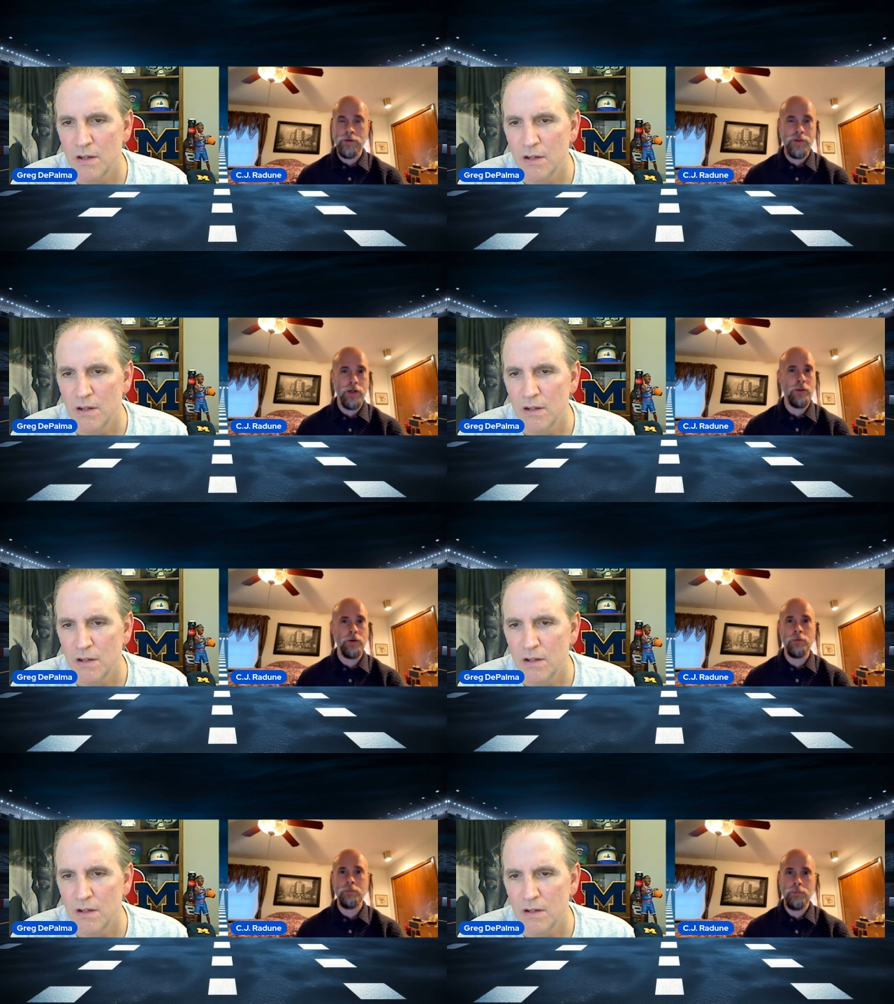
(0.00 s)
Speaker 1: As
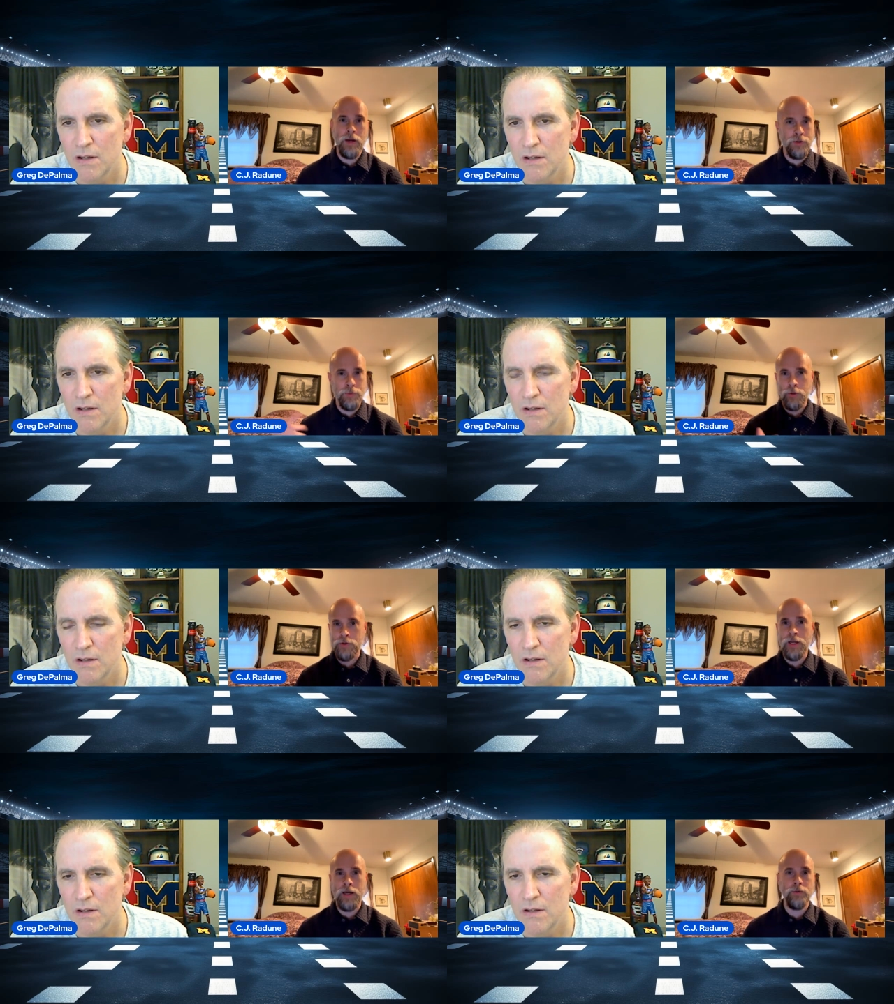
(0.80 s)
the
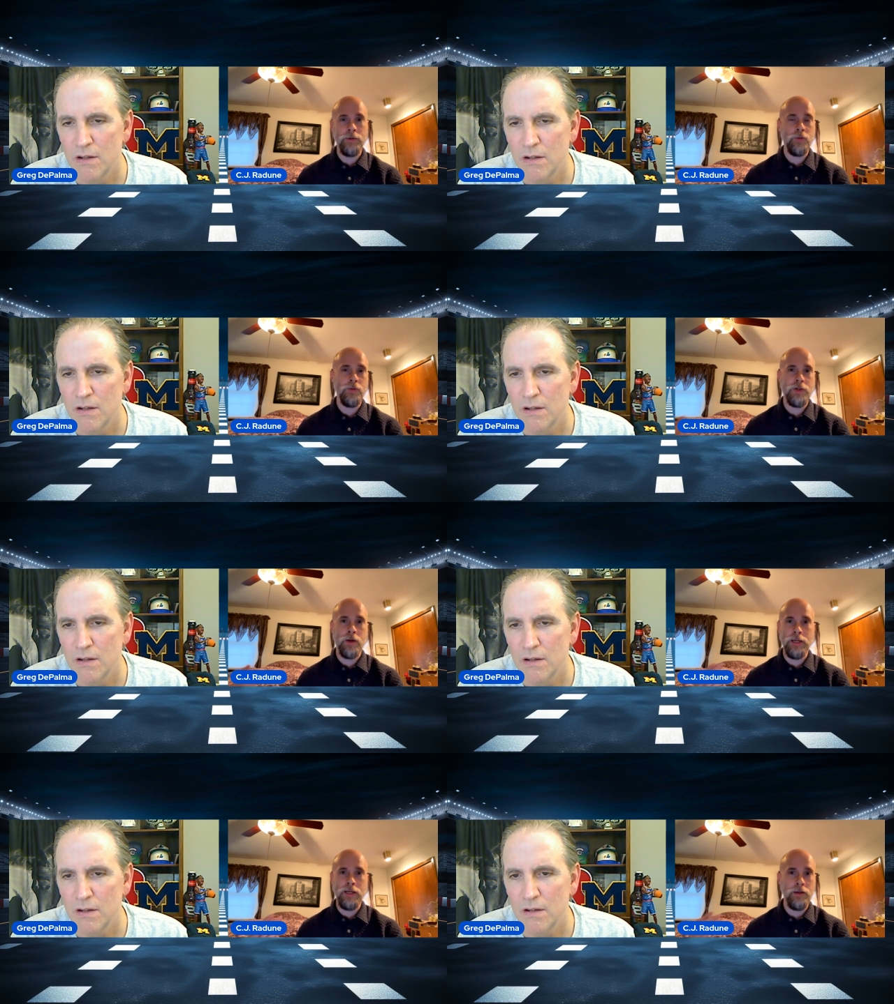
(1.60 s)
person ahead of you was
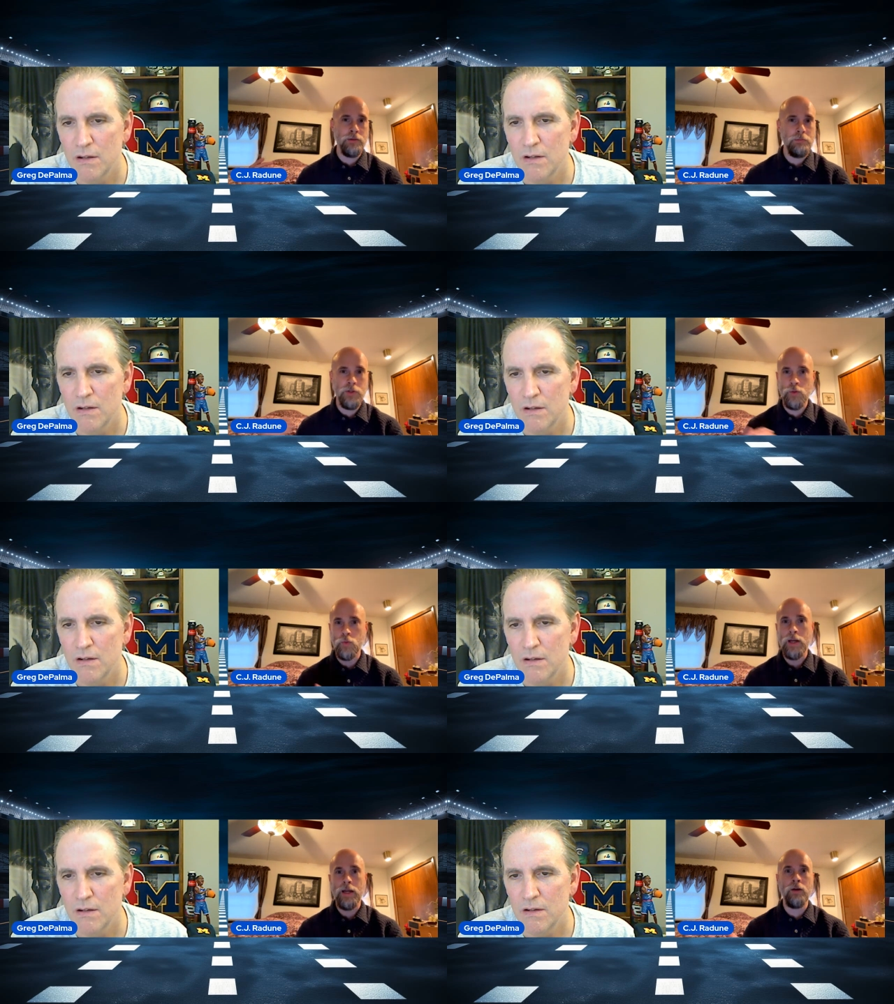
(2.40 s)
coming in, you
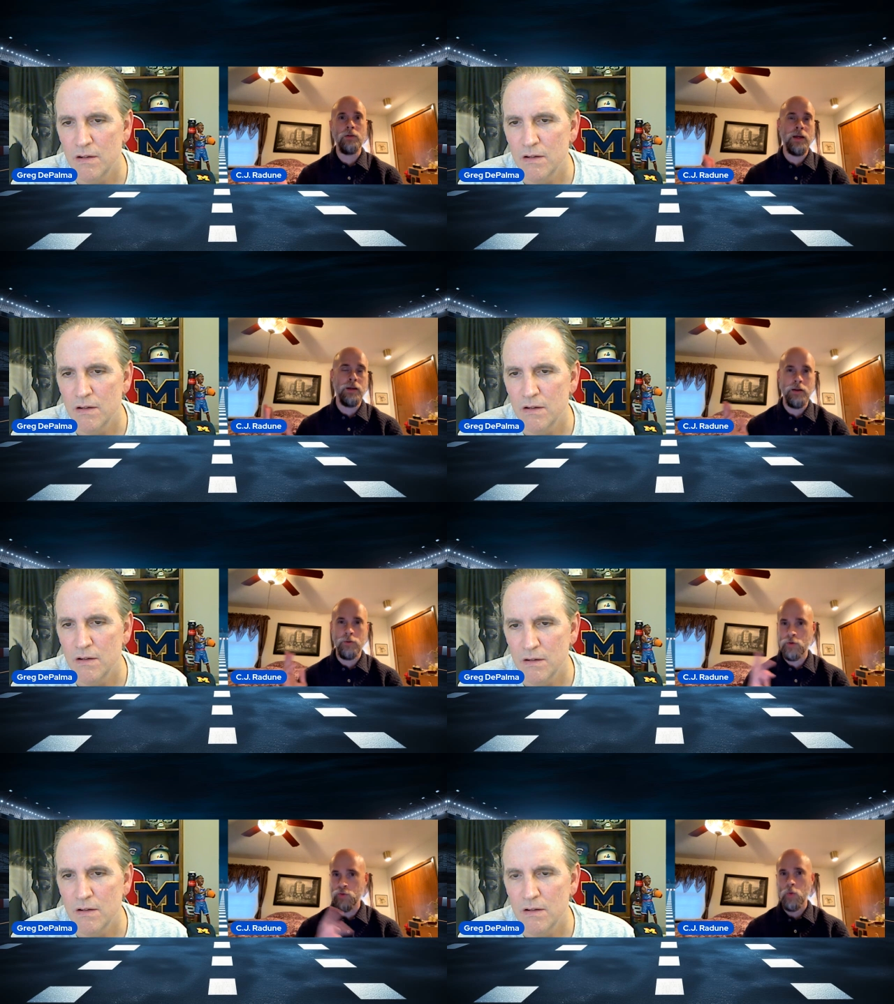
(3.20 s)
went out, and
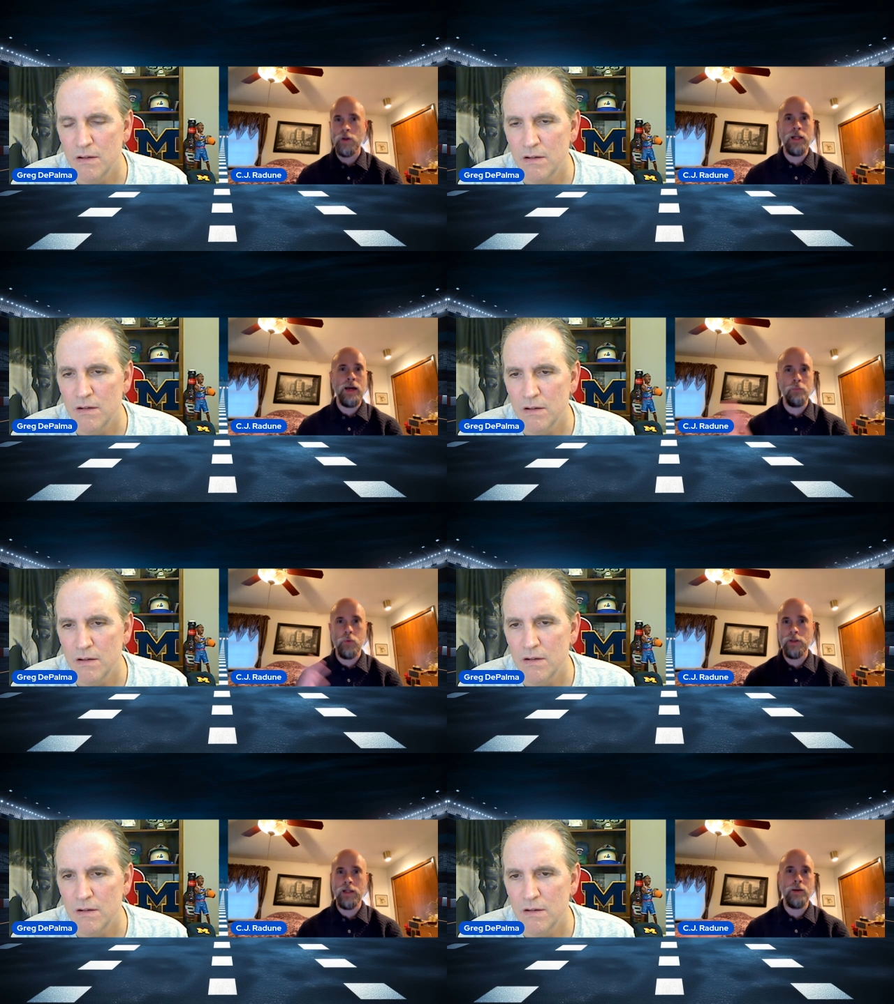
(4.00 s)
it was 1 lap,
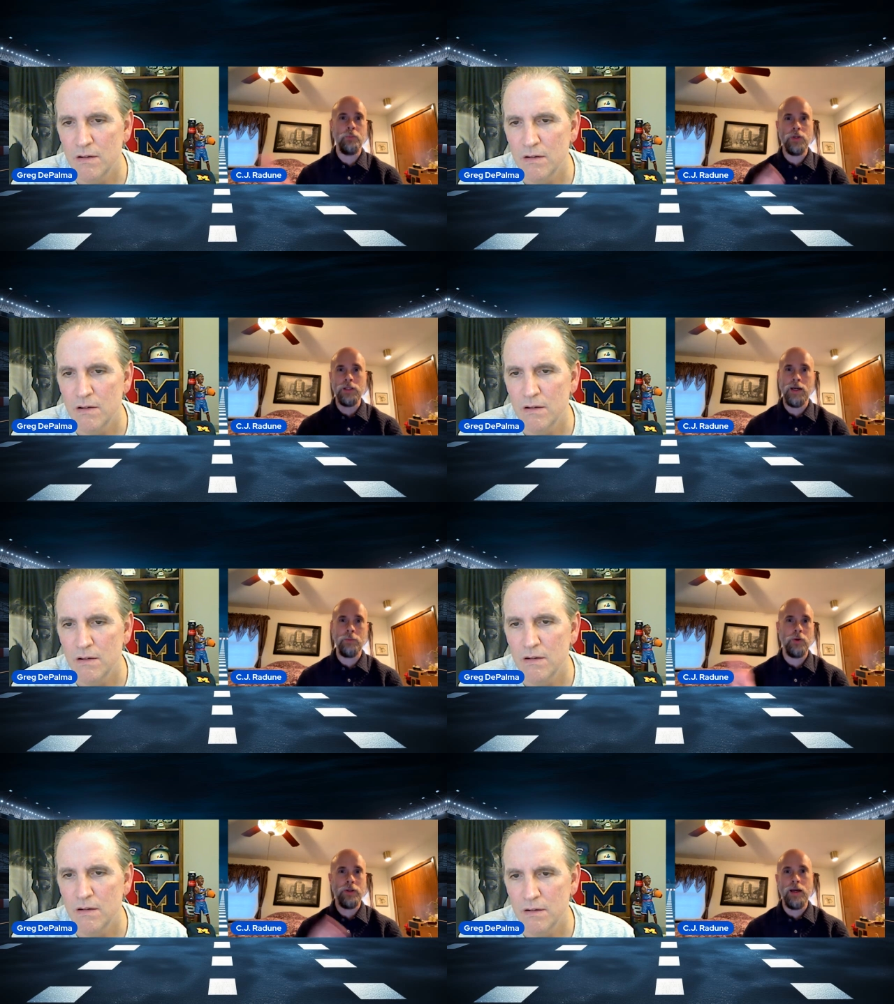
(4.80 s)
1 lap, 1
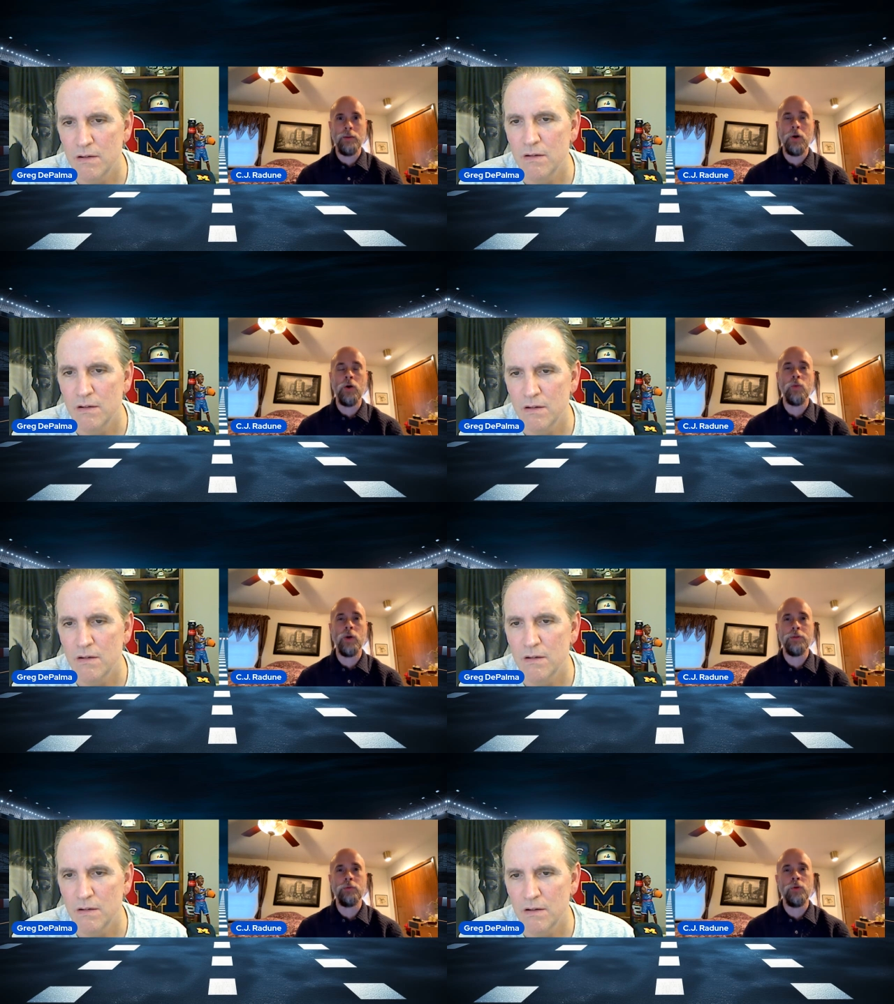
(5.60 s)
lap, 1 lap, 1 lap, all the
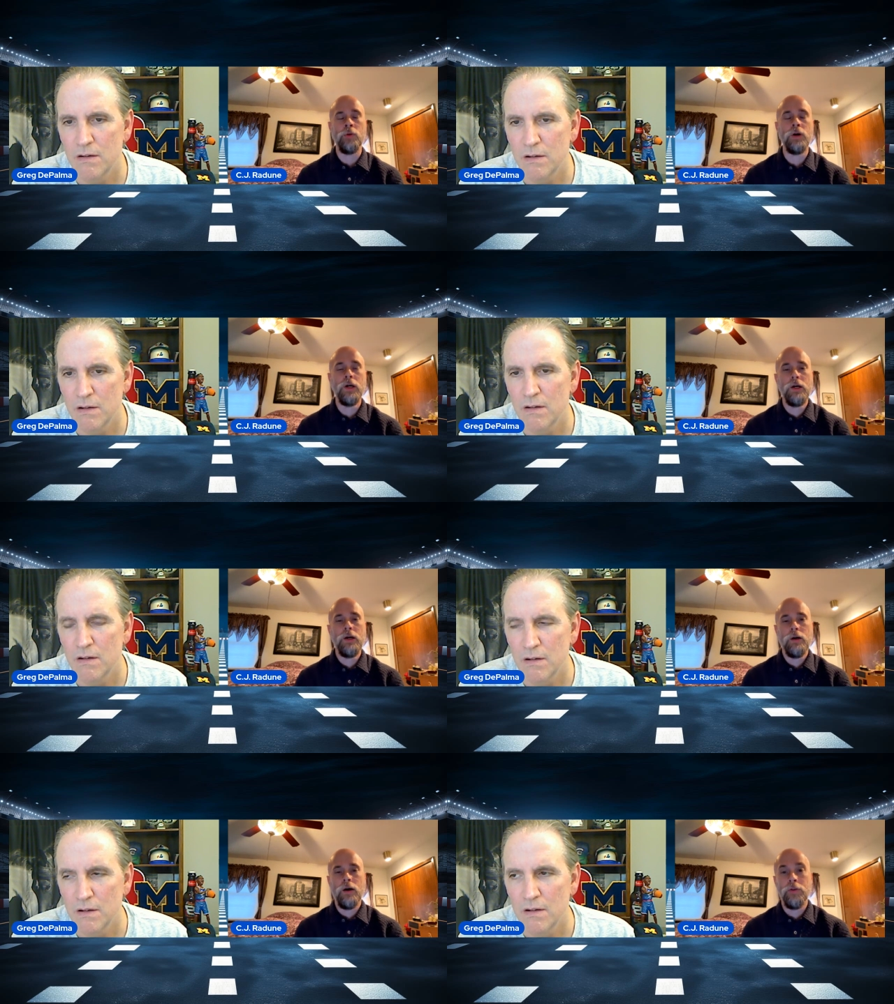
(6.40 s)
way through
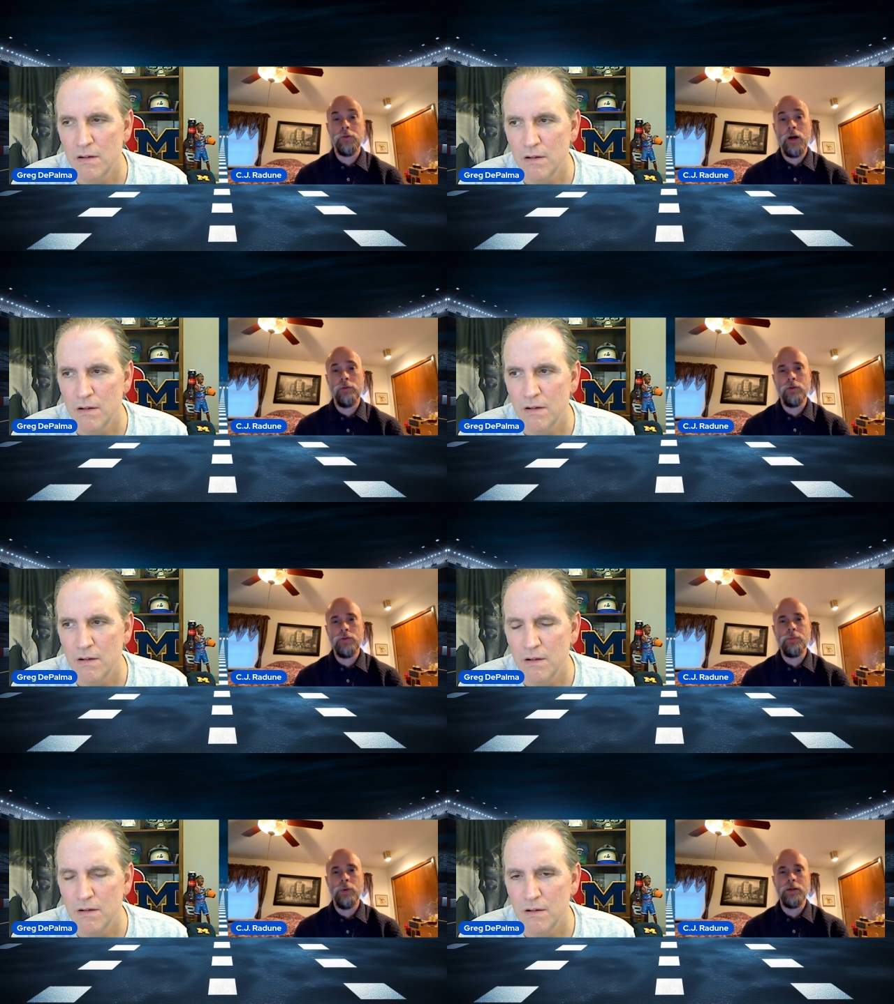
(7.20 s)
all the
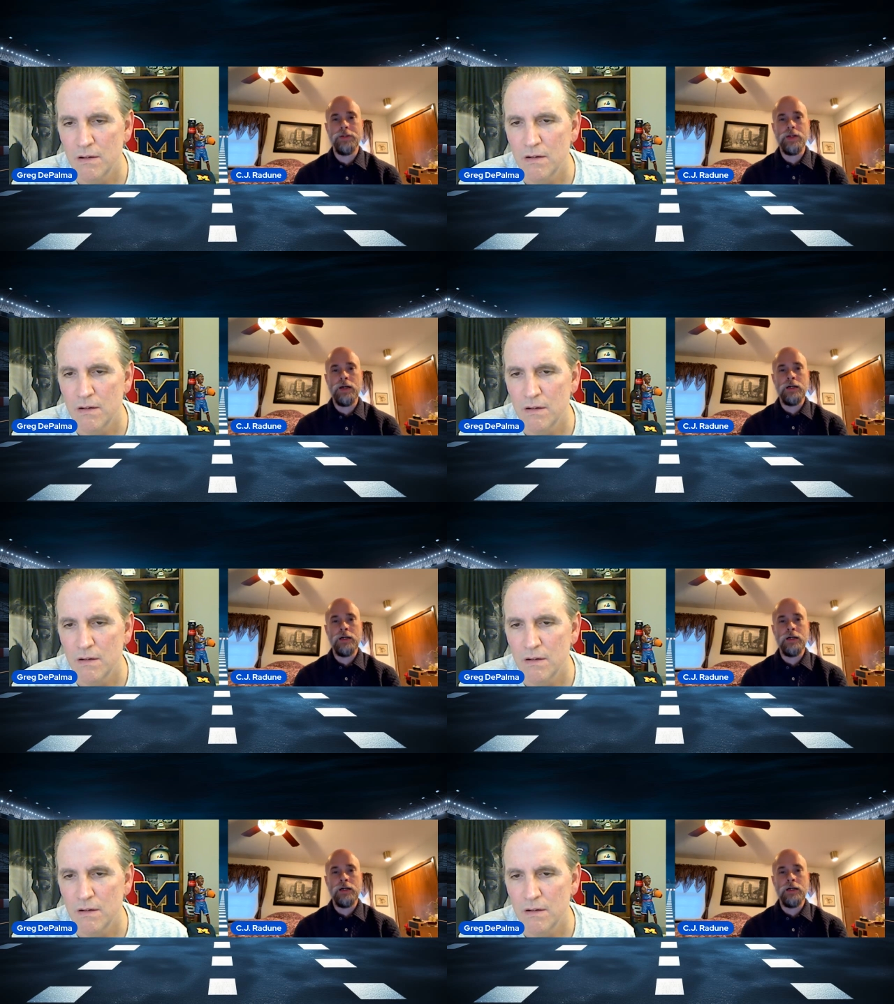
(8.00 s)
drivers. But